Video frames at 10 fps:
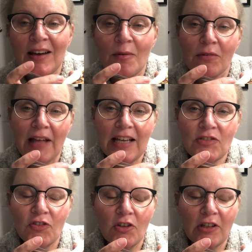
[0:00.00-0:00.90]

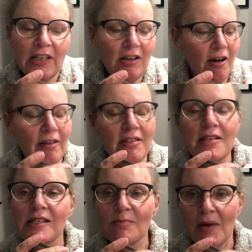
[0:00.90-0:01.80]
last fueling on
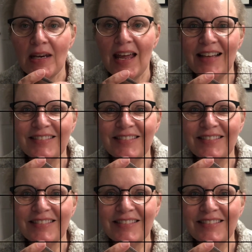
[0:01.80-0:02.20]
this Monday.